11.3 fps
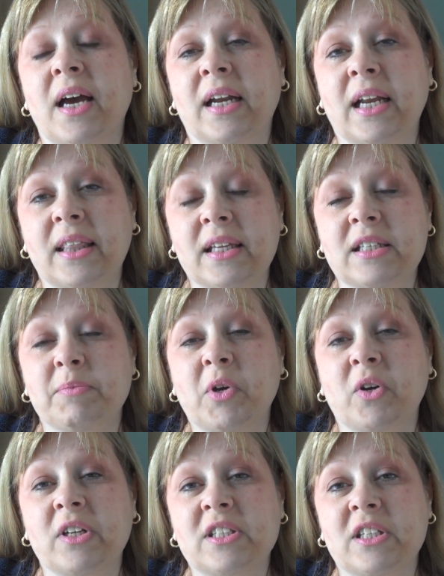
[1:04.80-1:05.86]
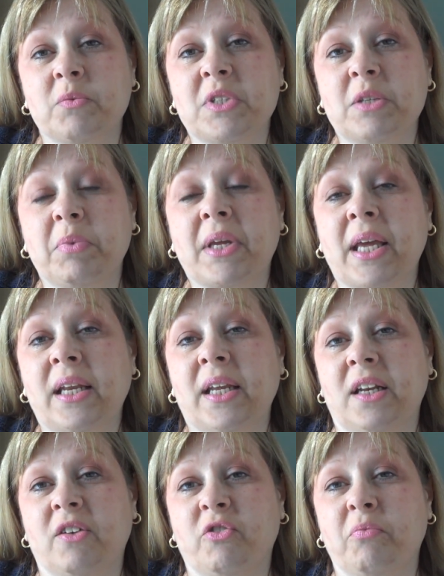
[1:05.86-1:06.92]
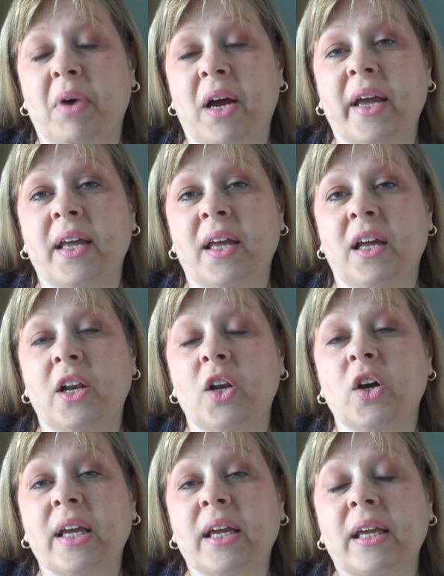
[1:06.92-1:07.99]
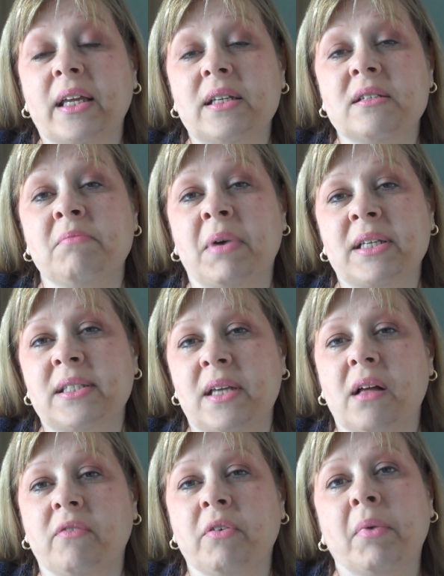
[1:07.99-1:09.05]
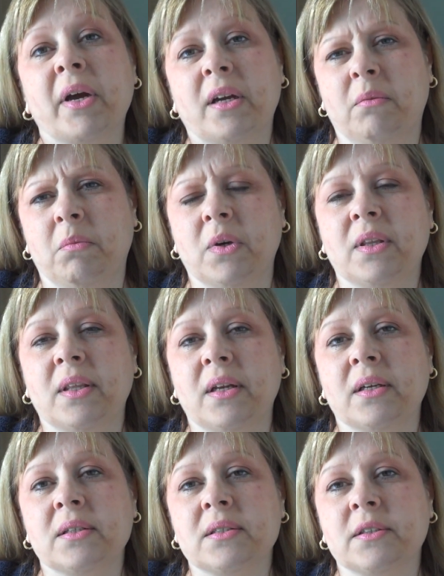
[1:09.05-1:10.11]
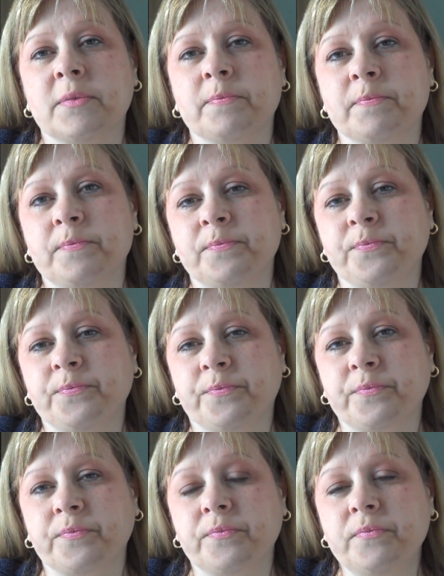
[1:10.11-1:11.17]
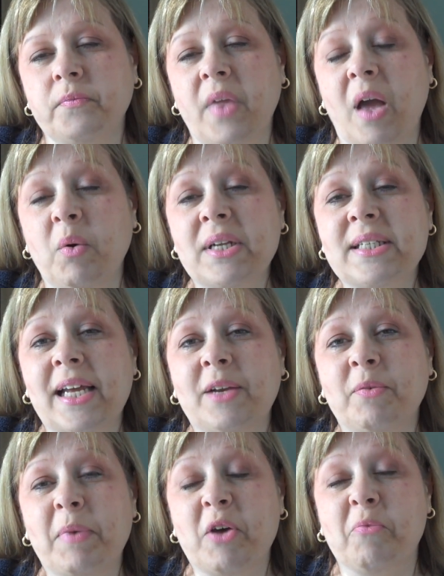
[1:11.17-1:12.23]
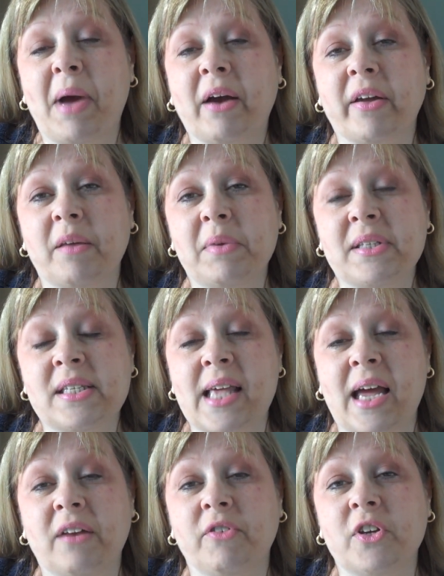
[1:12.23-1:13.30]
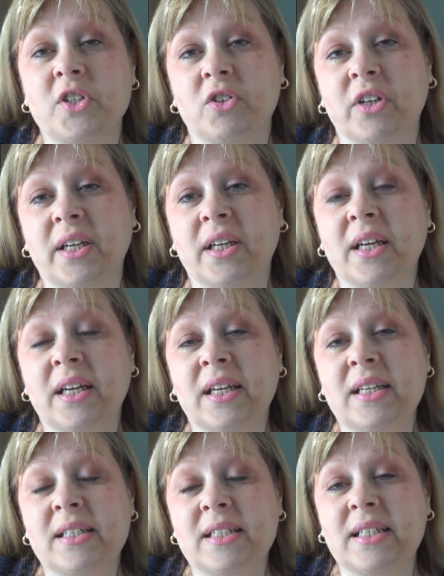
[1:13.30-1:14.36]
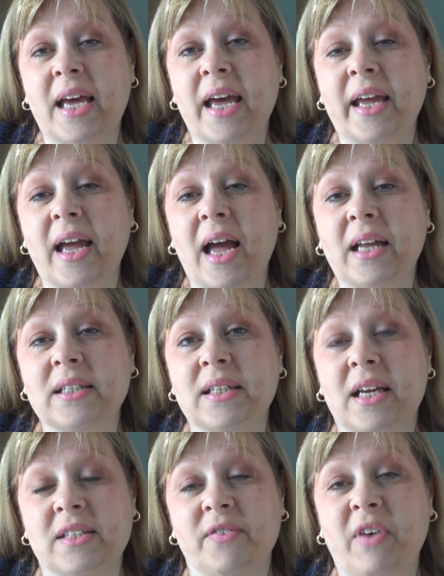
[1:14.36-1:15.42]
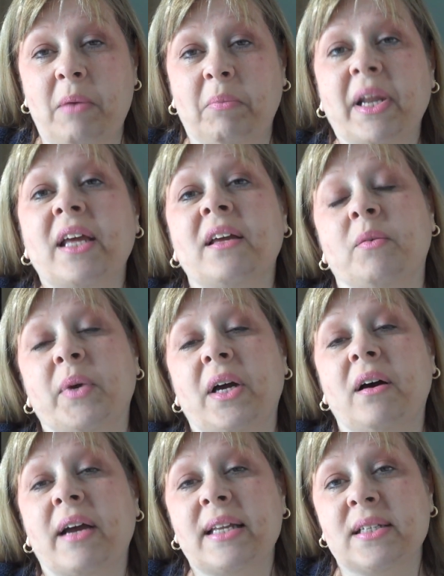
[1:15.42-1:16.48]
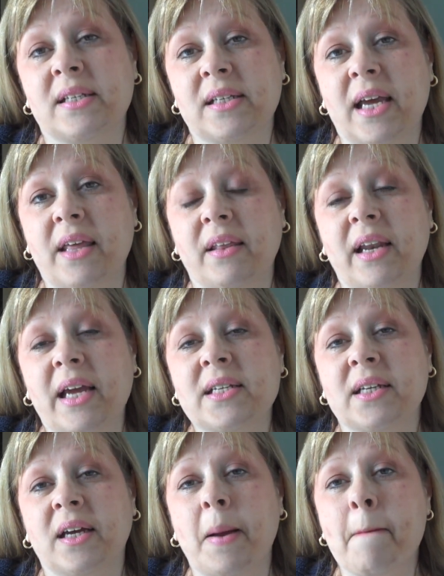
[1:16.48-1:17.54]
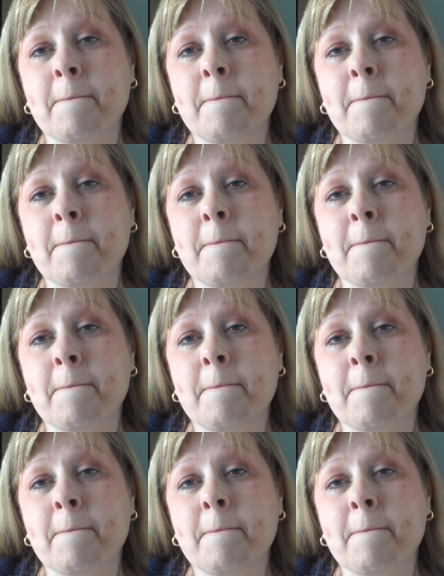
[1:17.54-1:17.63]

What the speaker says: And I think, to be honest, it was the beginning of my looking into myself and my own worthiness. I want to tell you a bit about him. It's the anniversary today, and as a family we are getting together later.